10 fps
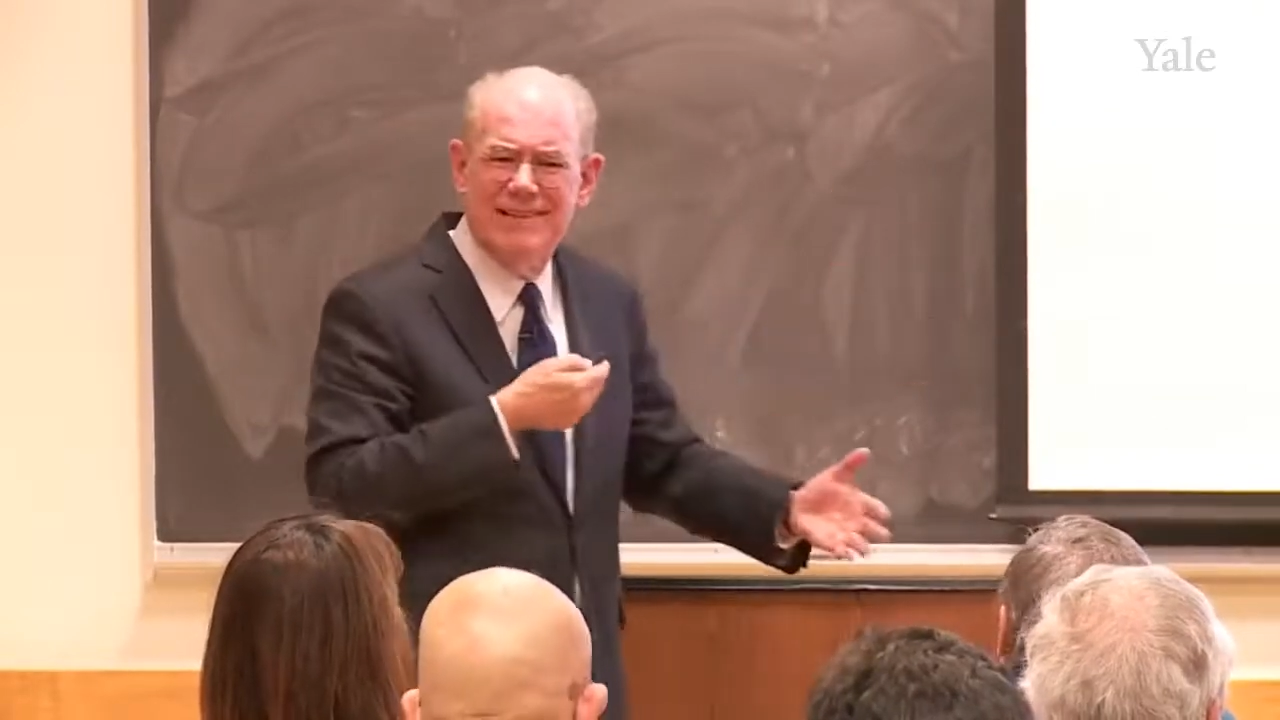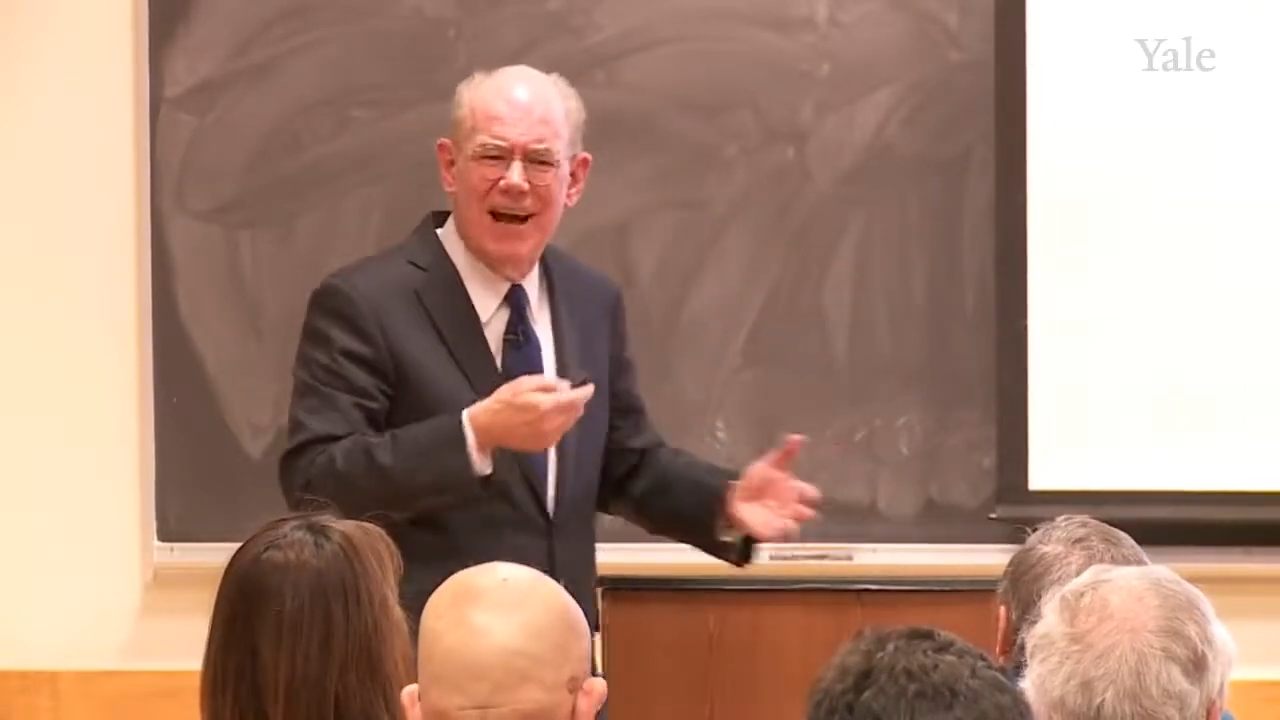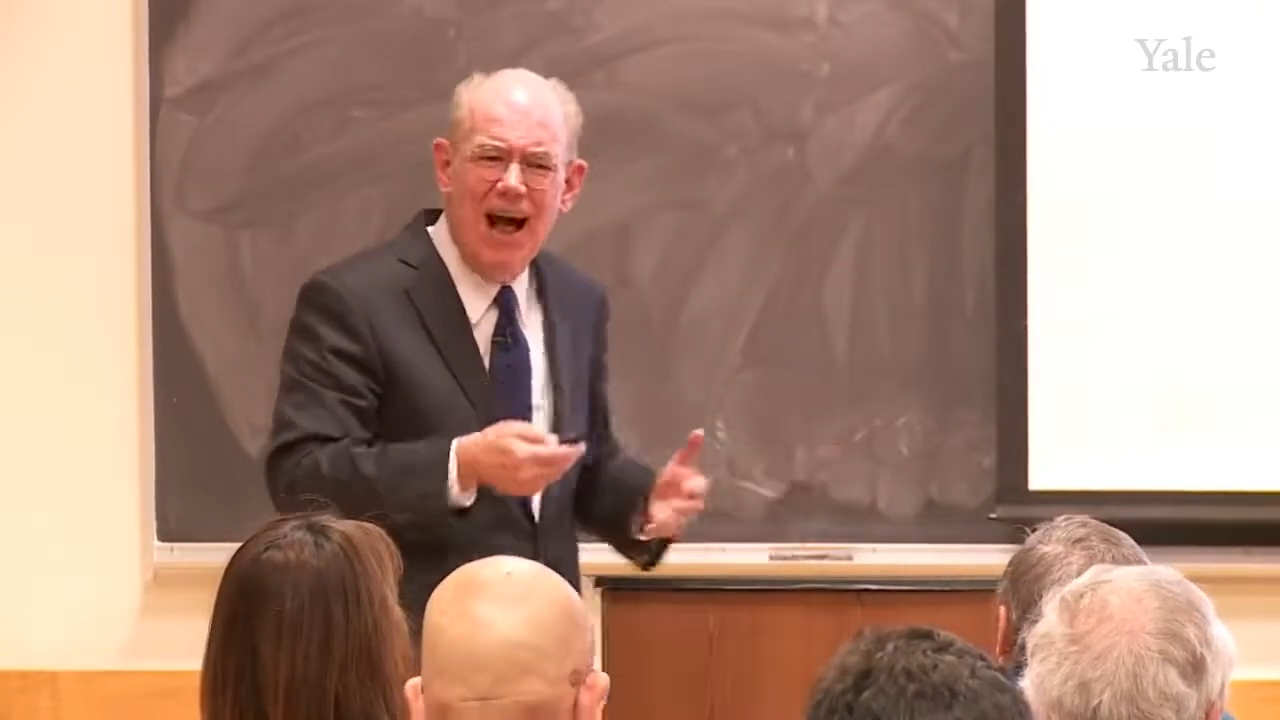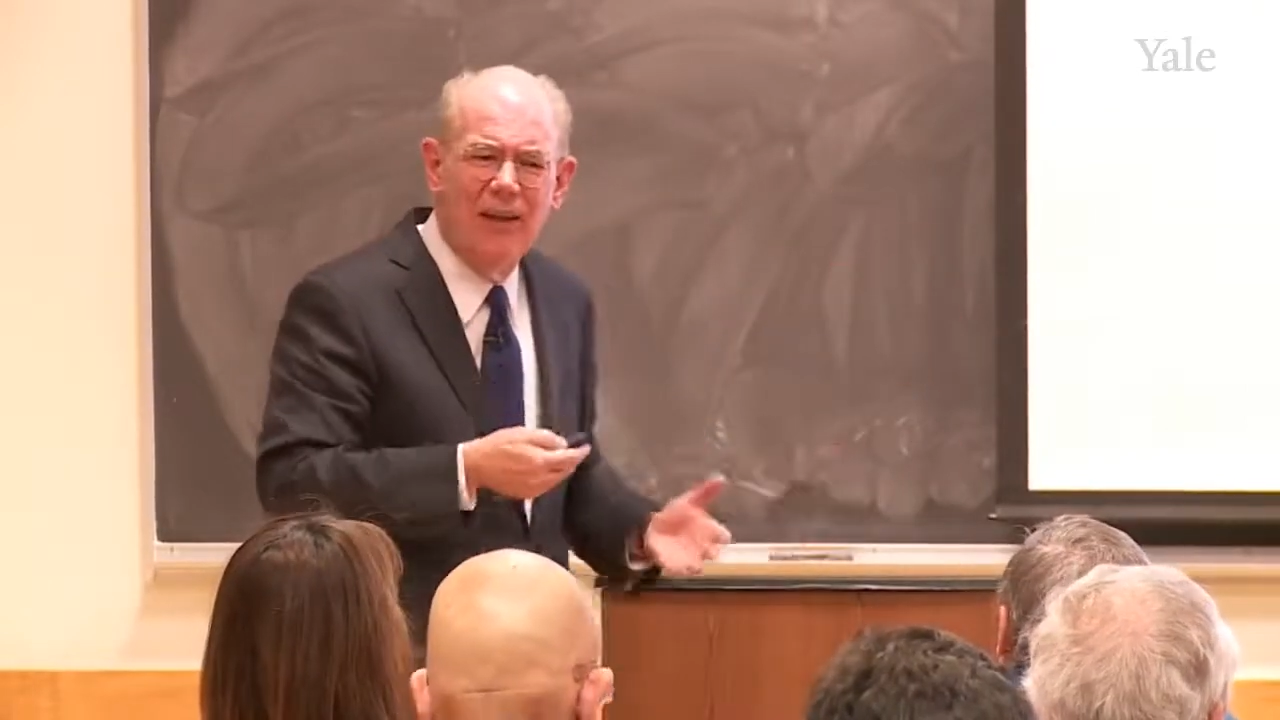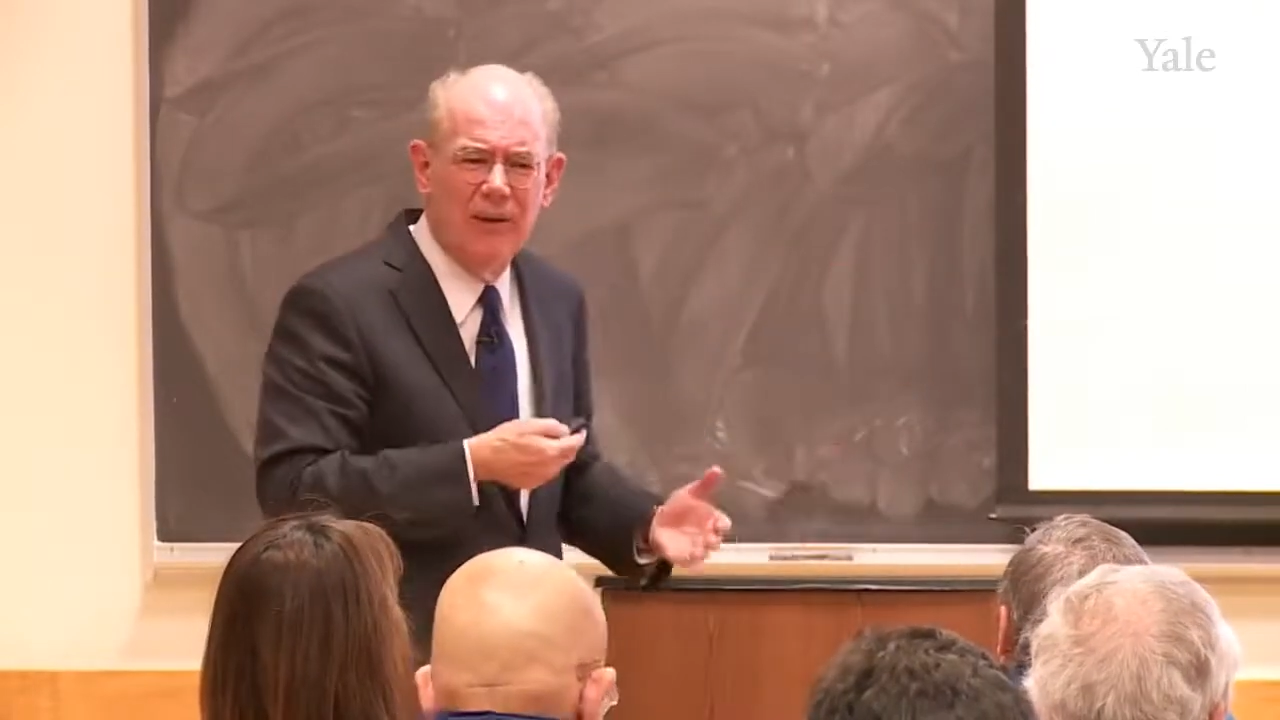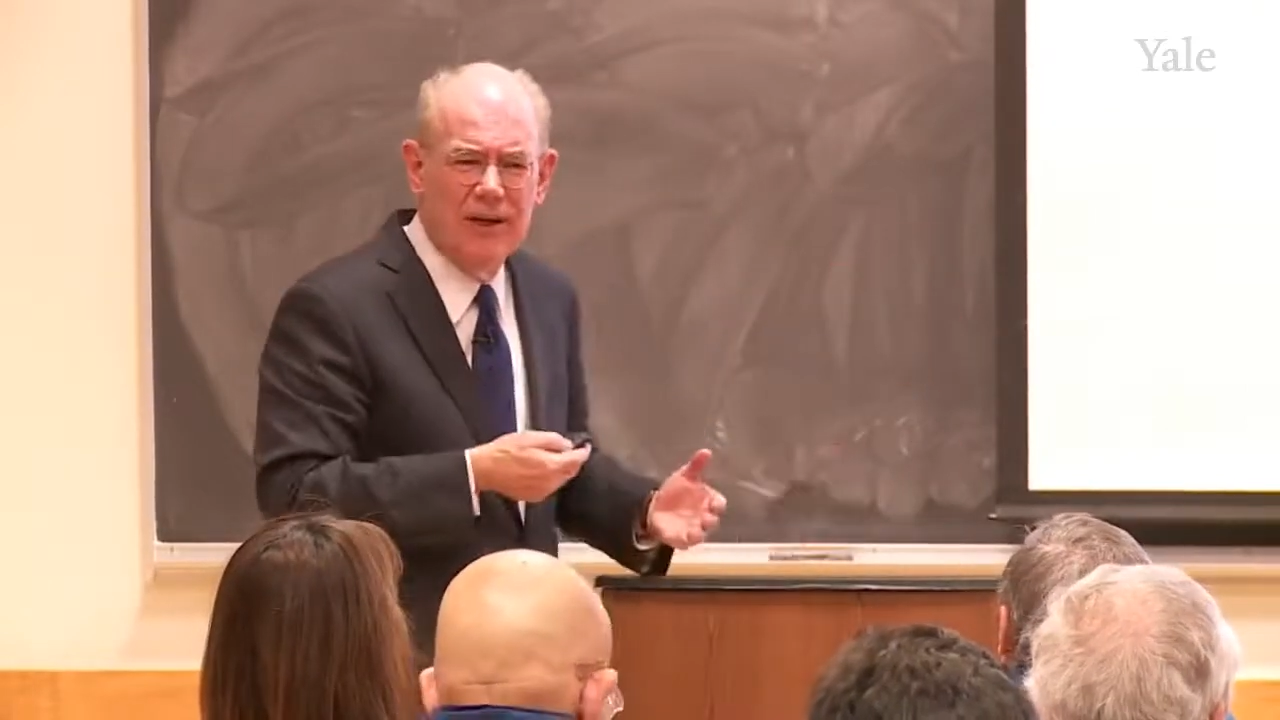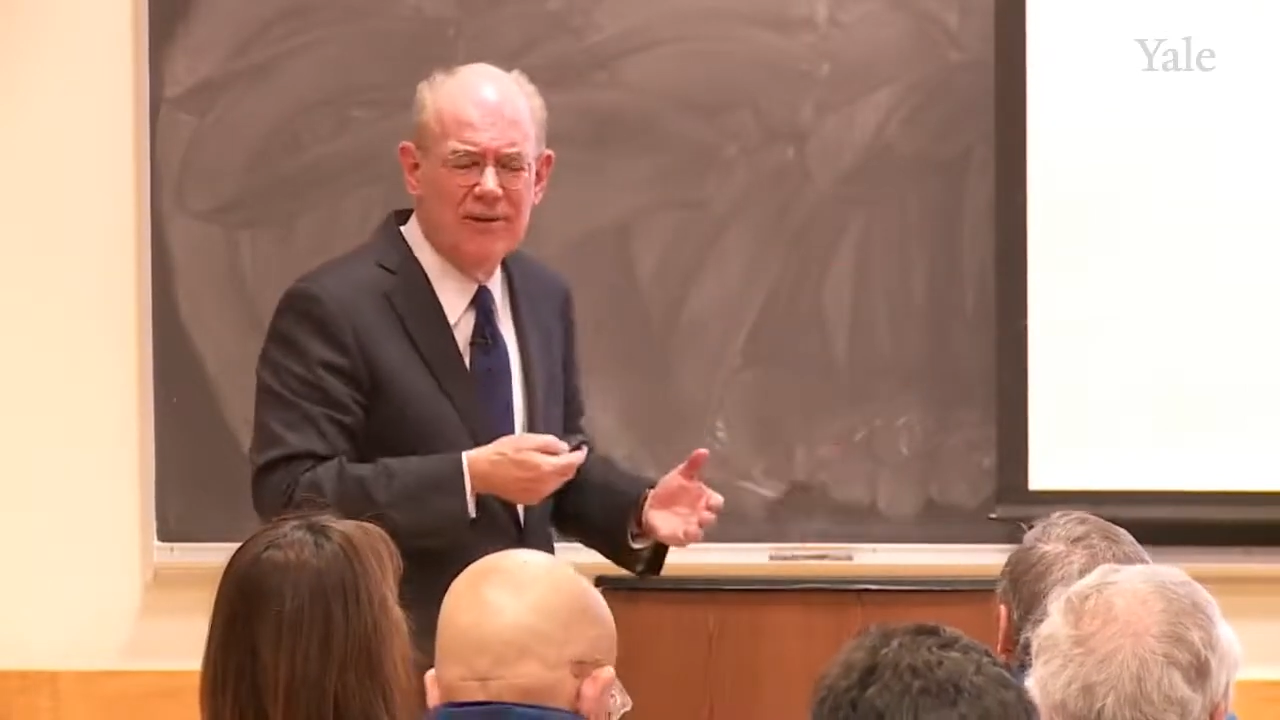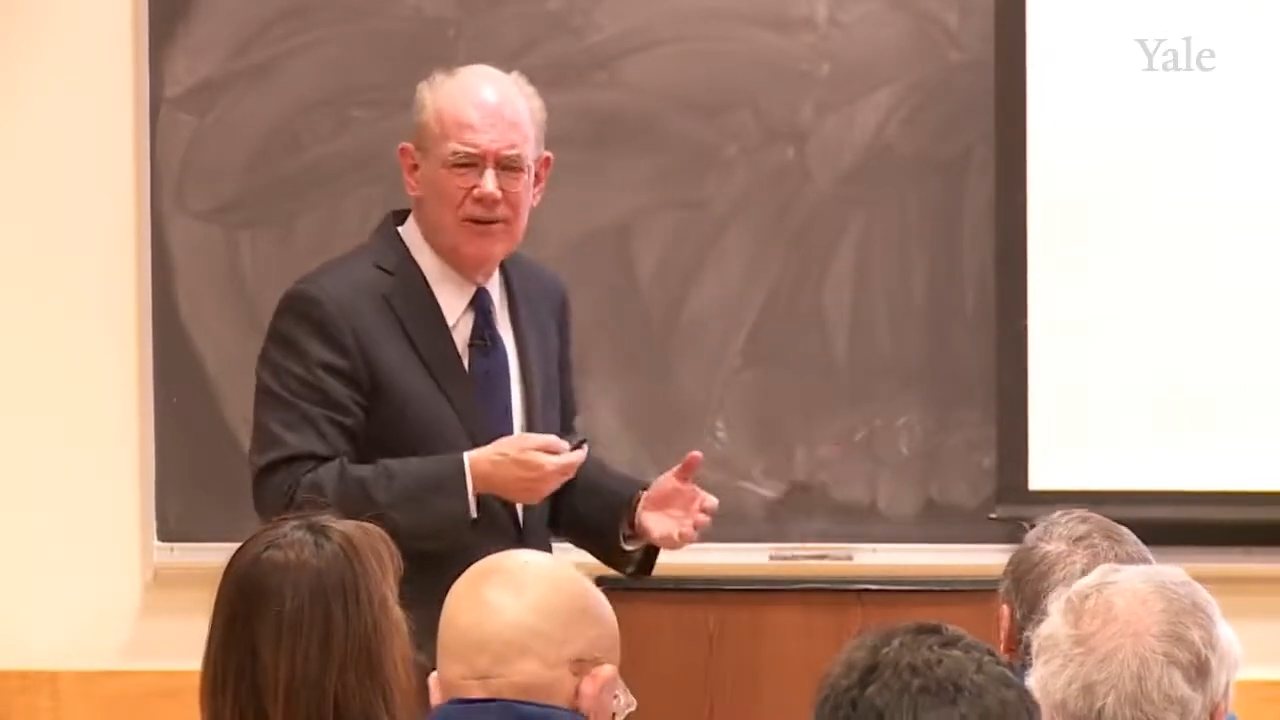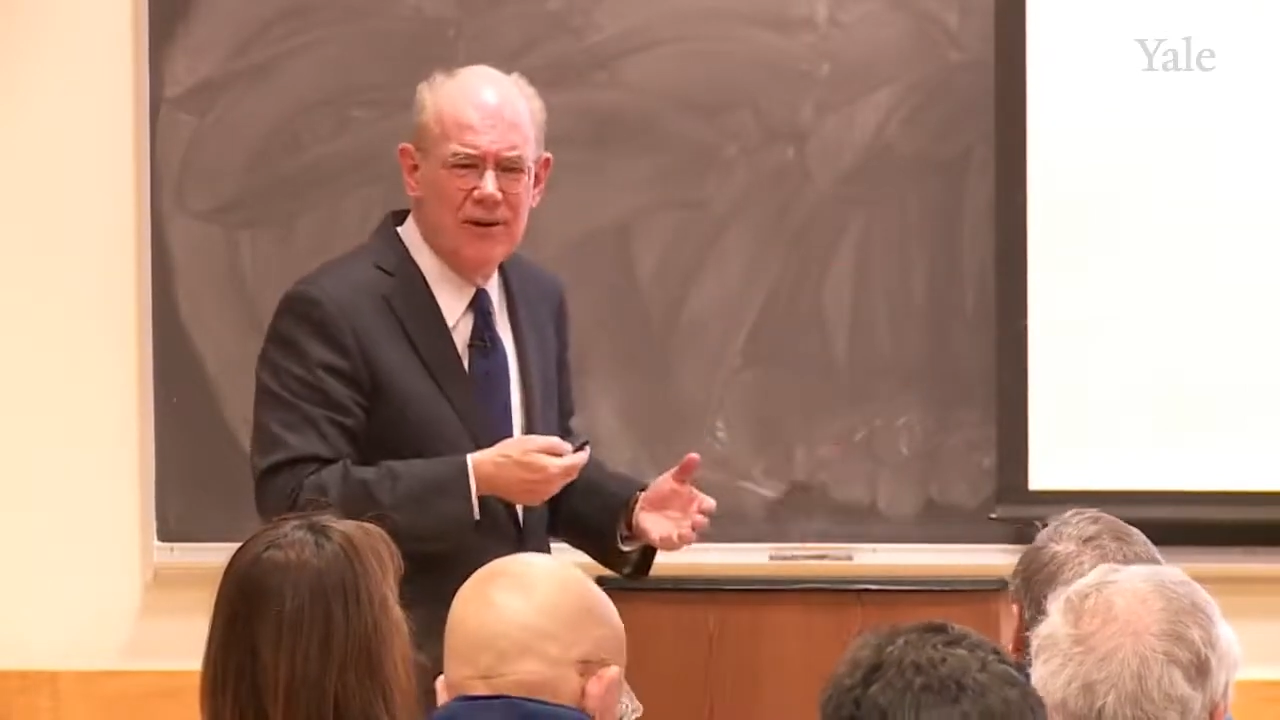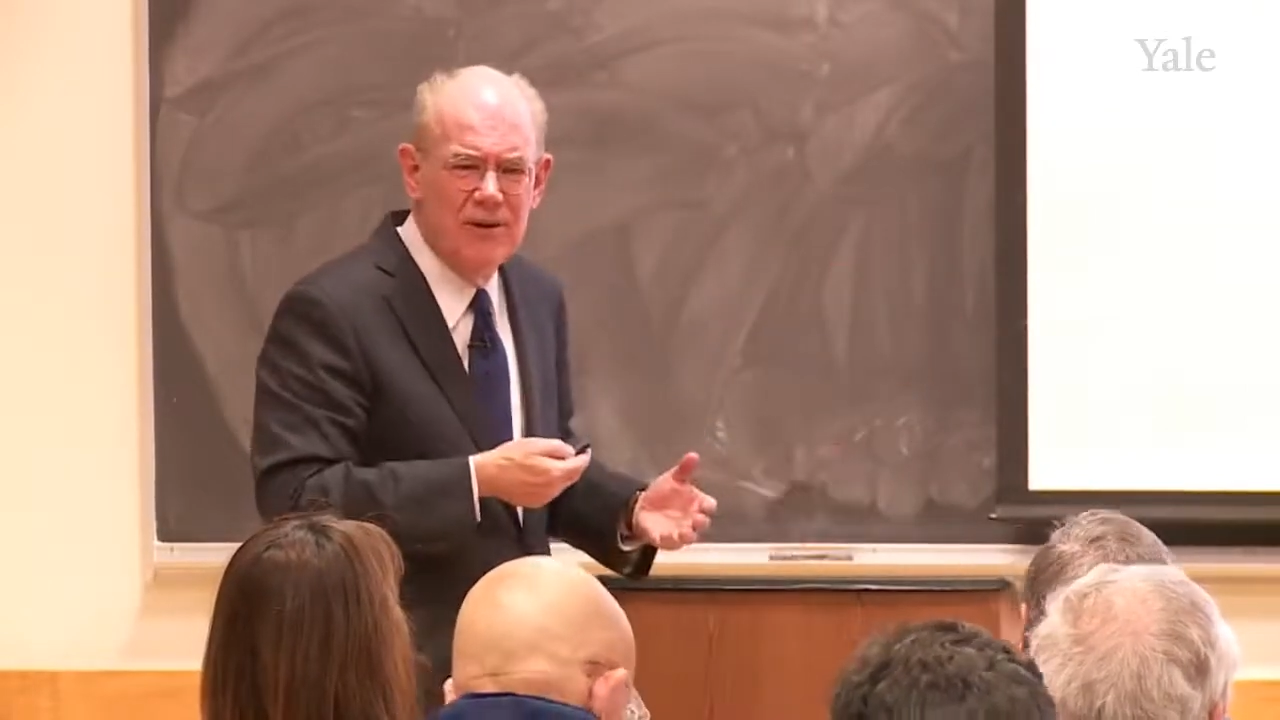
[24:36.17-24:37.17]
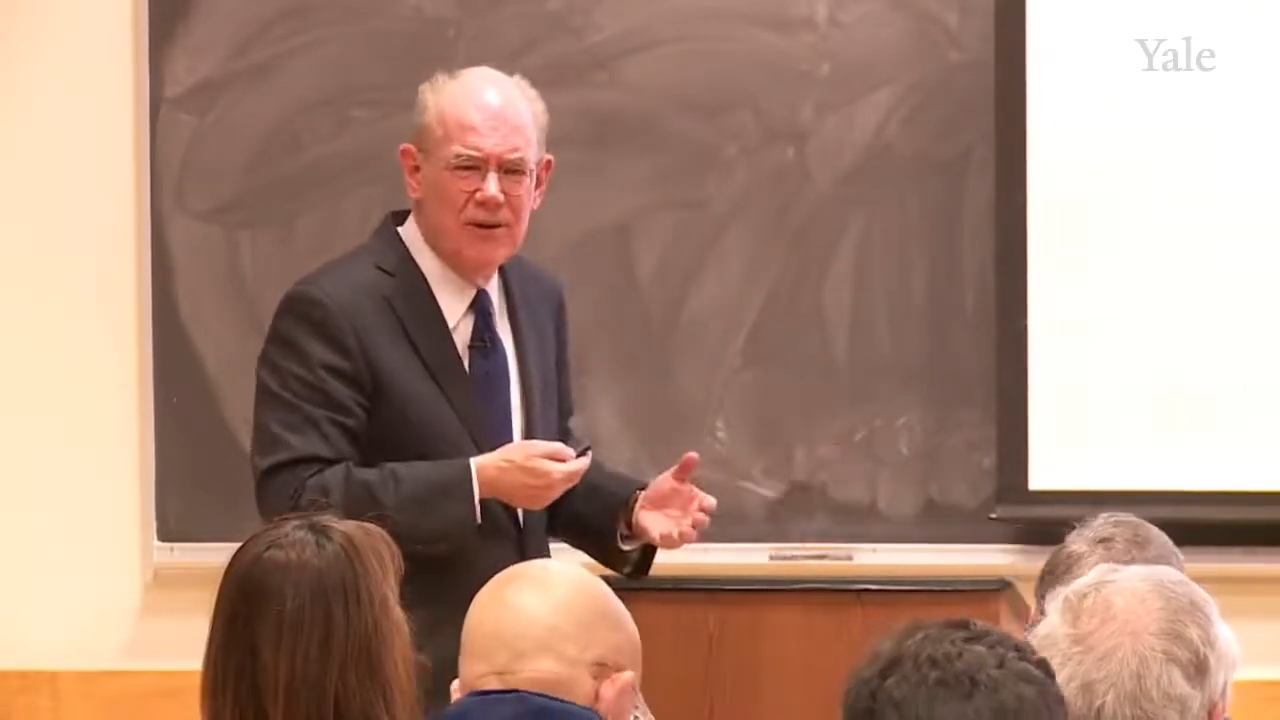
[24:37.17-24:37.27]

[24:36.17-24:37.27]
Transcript: tolerant.